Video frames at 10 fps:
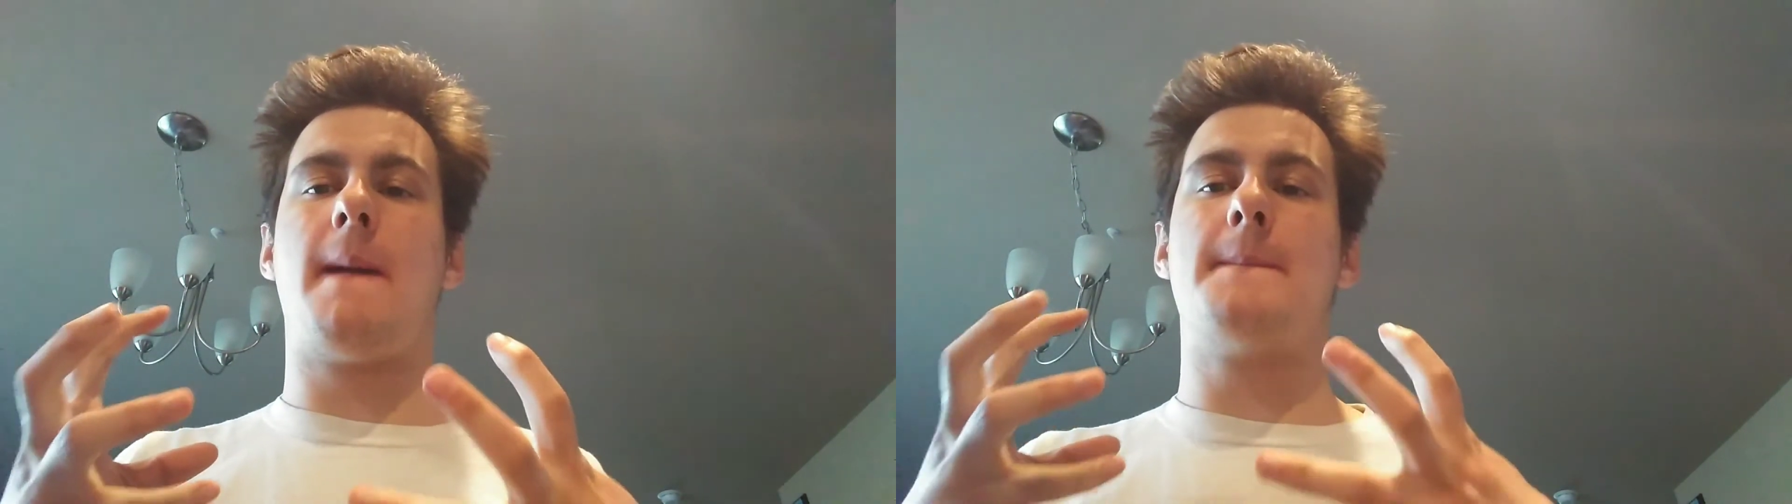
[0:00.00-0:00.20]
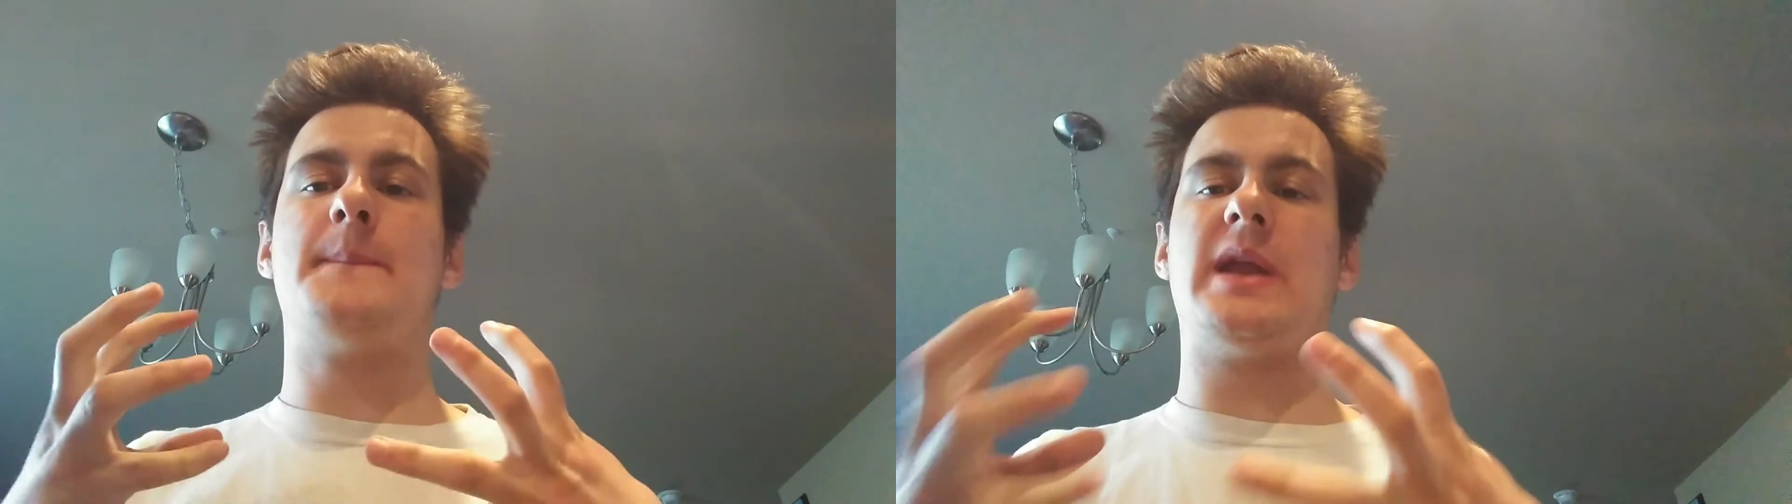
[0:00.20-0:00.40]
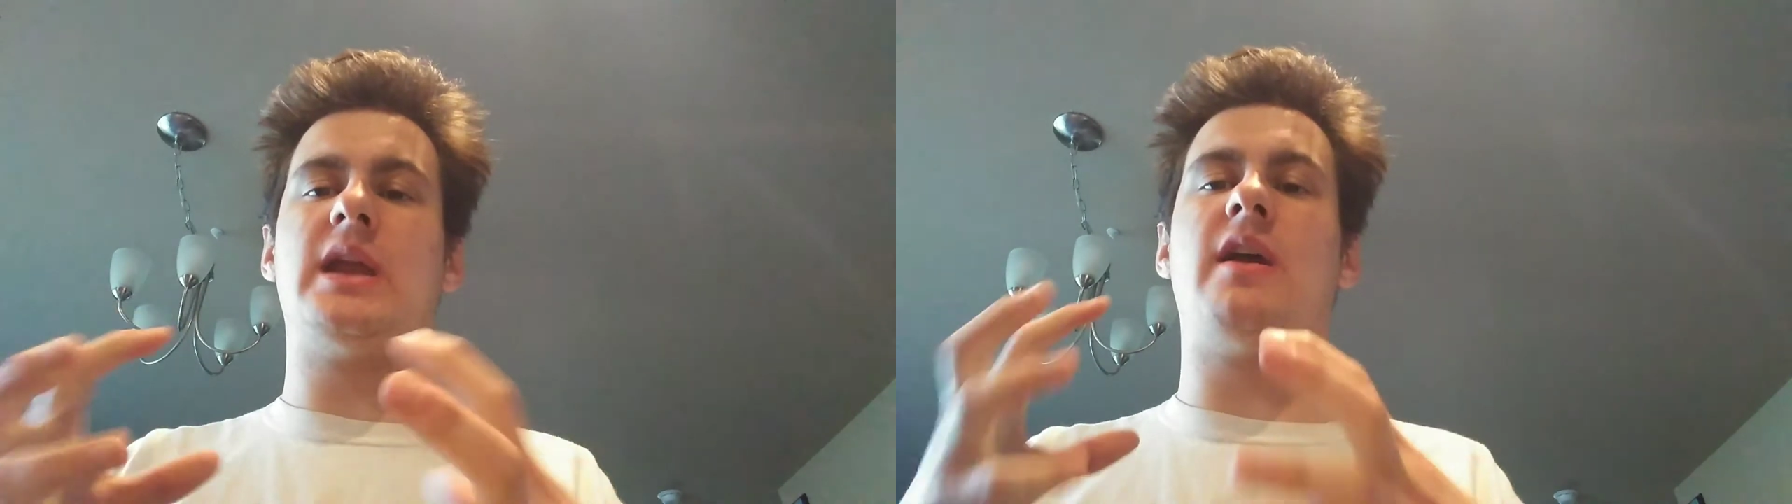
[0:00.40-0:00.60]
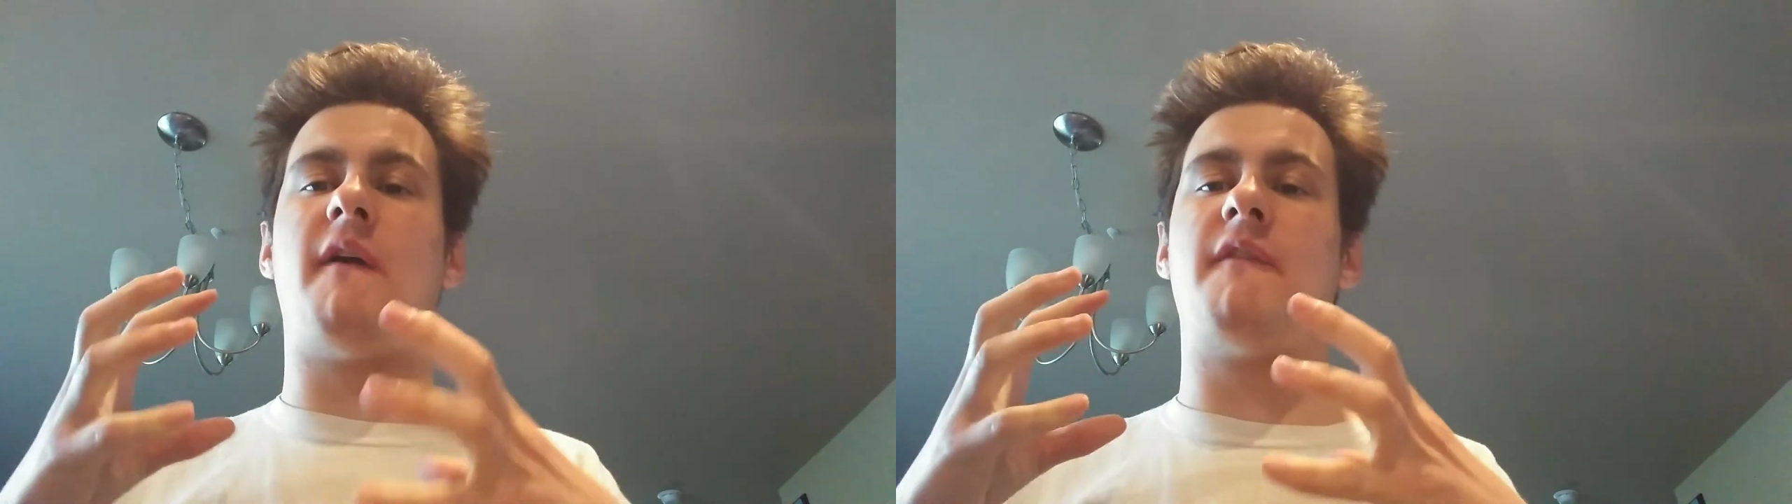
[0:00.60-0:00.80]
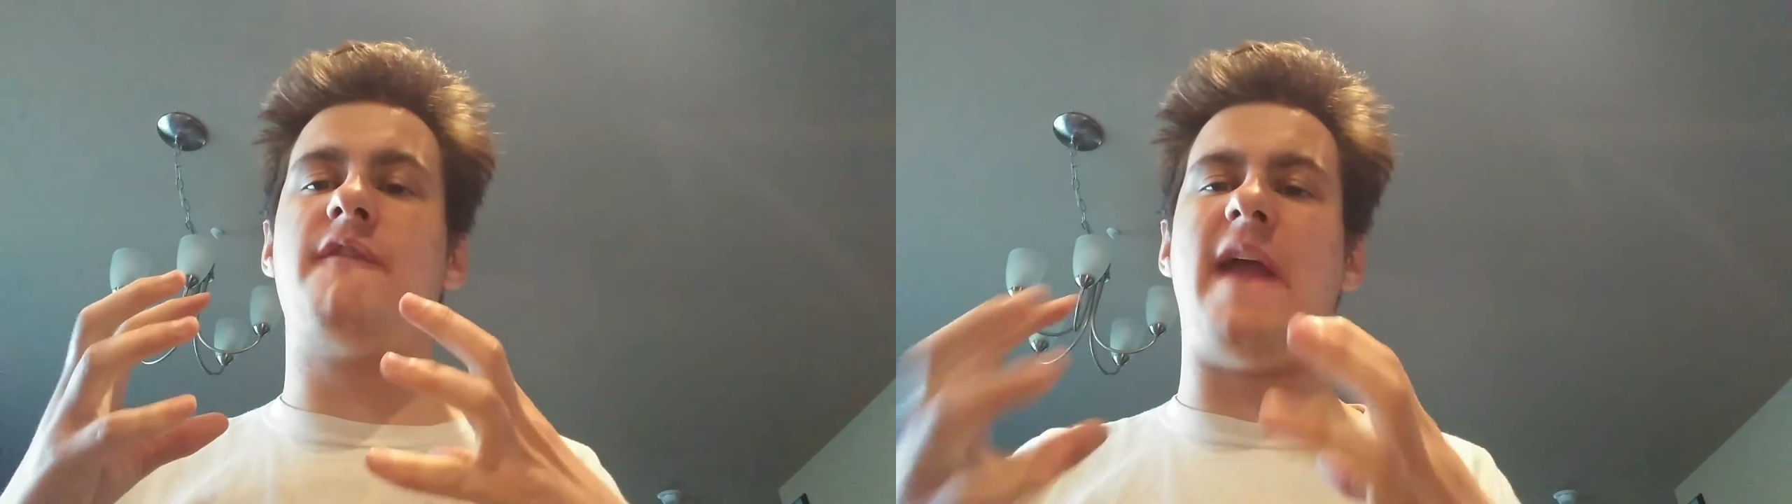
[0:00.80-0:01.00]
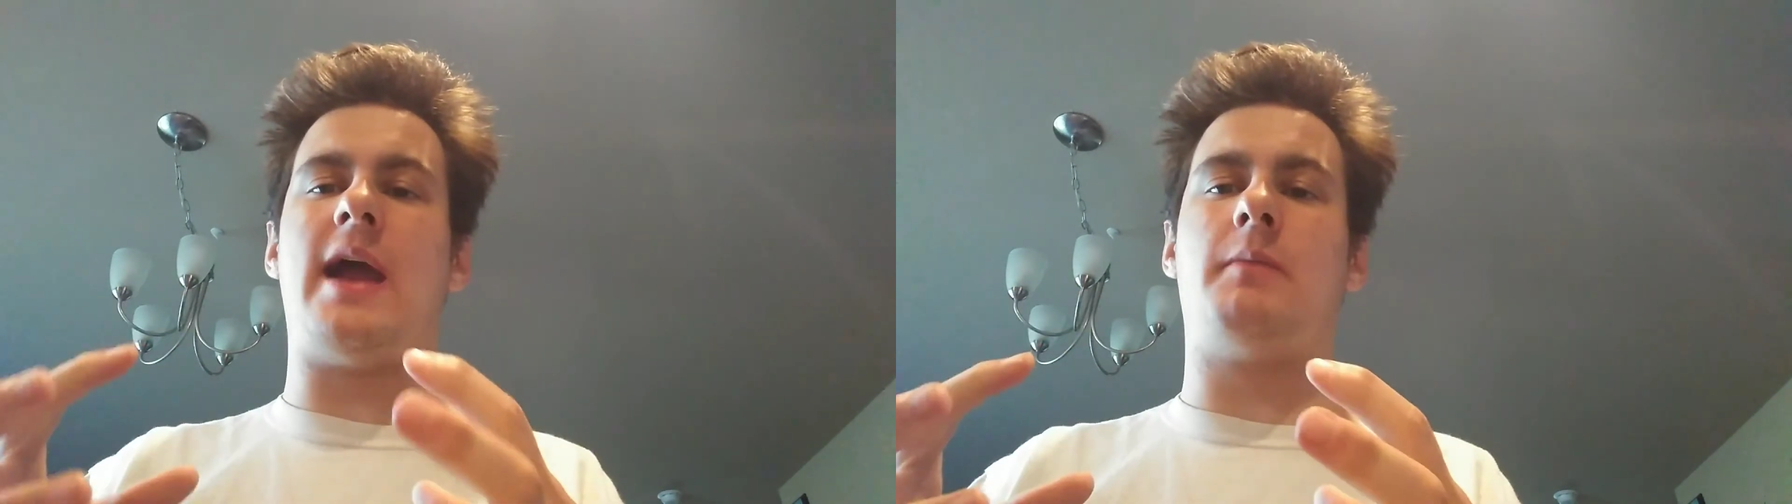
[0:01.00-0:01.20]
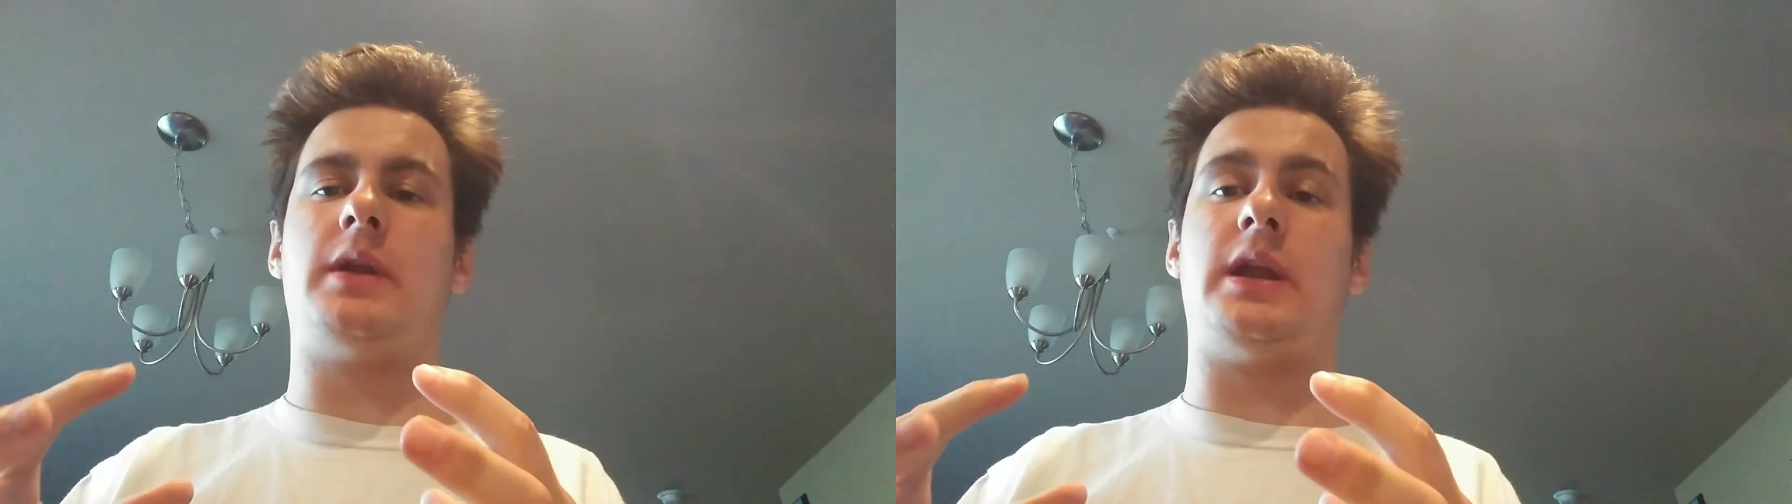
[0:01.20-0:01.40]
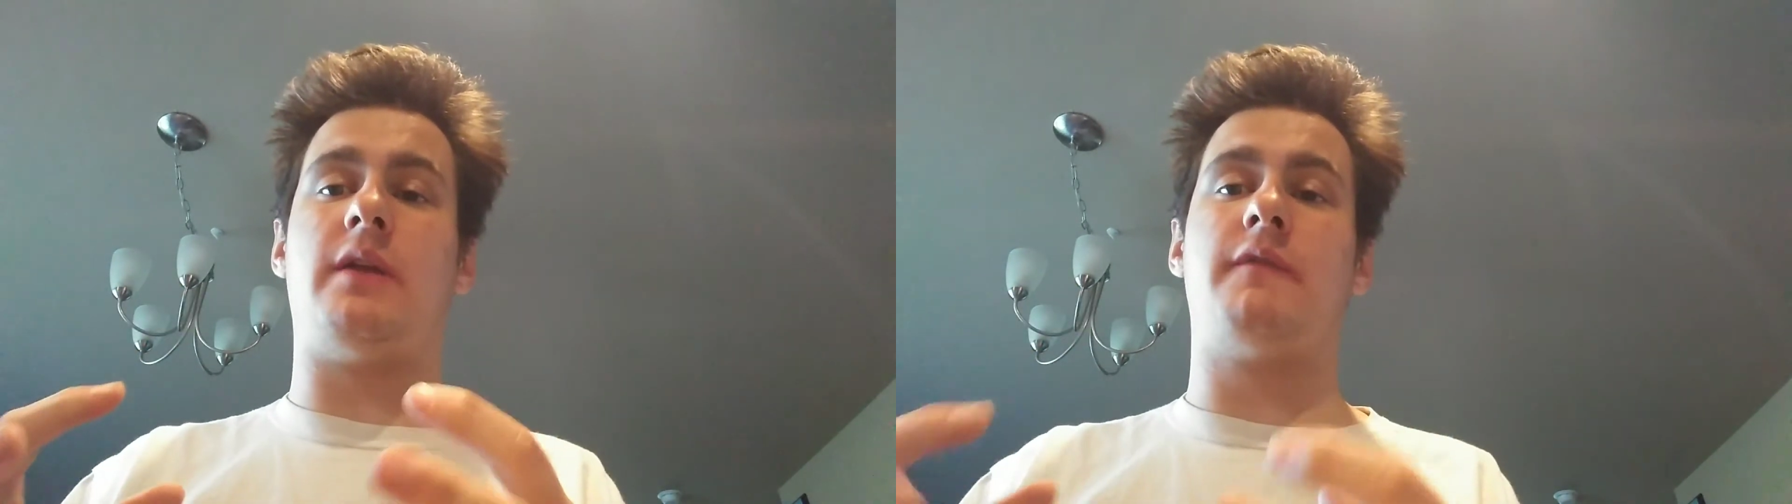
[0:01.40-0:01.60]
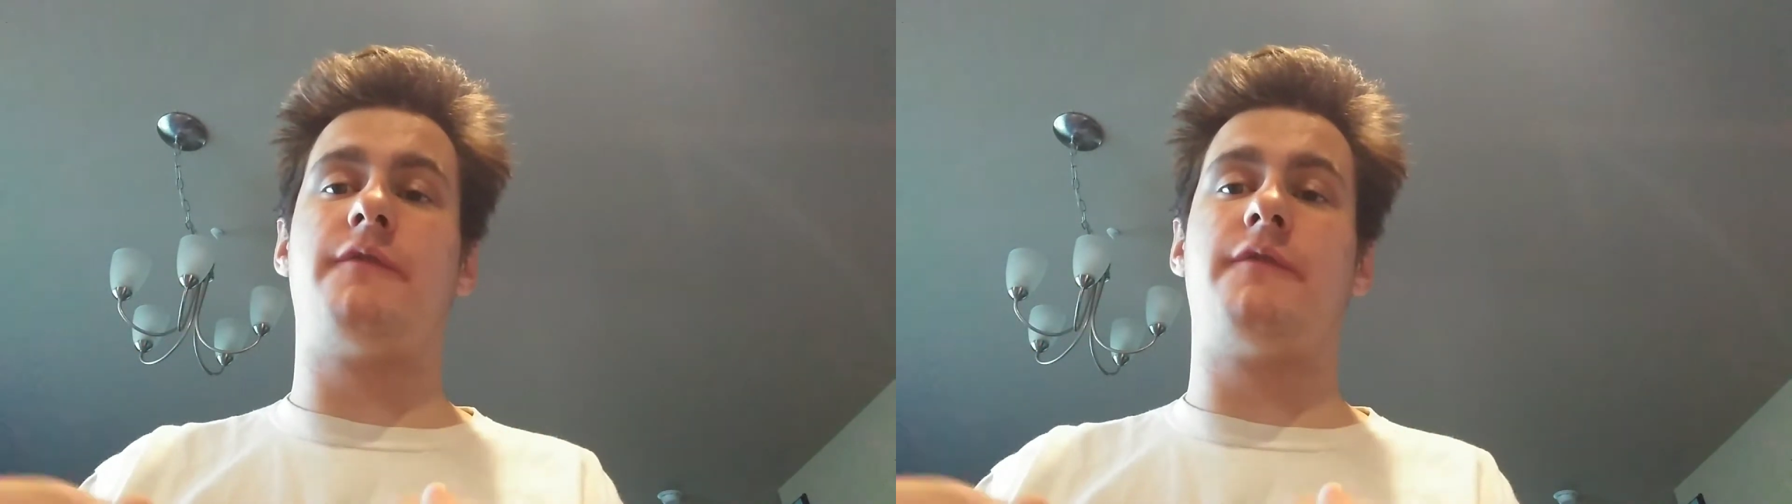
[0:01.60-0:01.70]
be a family